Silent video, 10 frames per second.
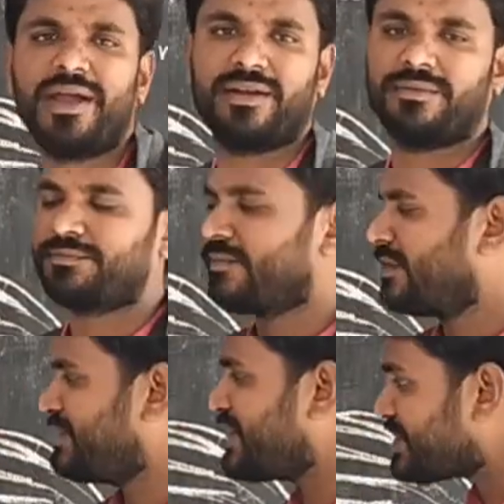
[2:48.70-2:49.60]

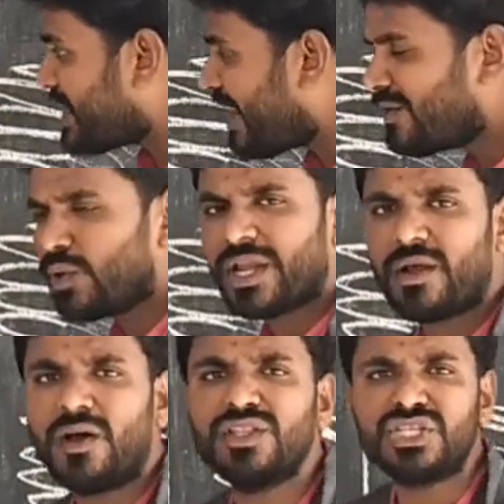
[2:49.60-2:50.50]
bat. Just have a look at
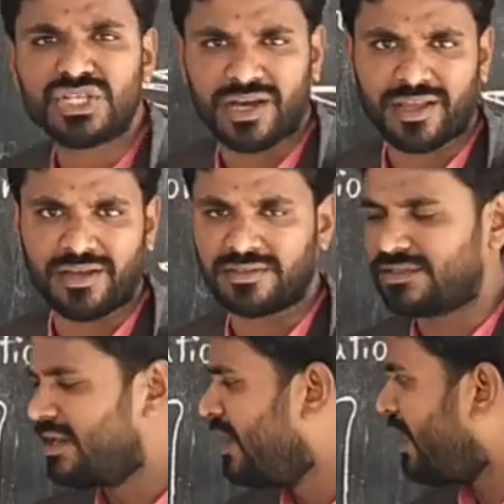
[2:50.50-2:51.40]
all these organs.
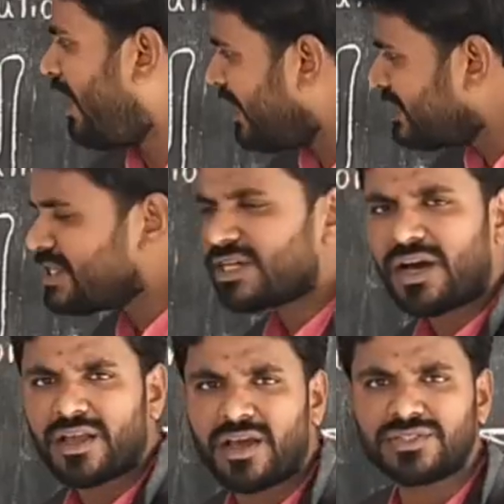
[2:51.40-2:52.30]
All these
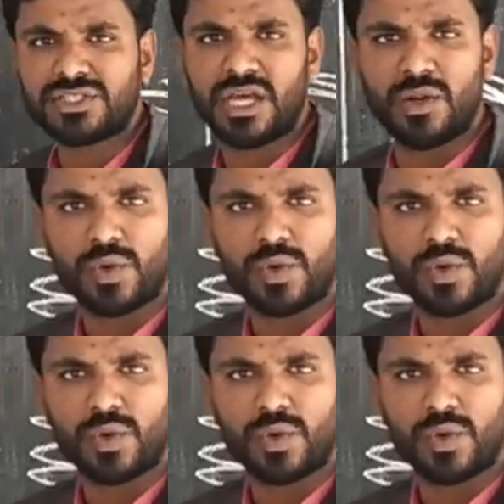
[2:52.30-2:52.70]
organs are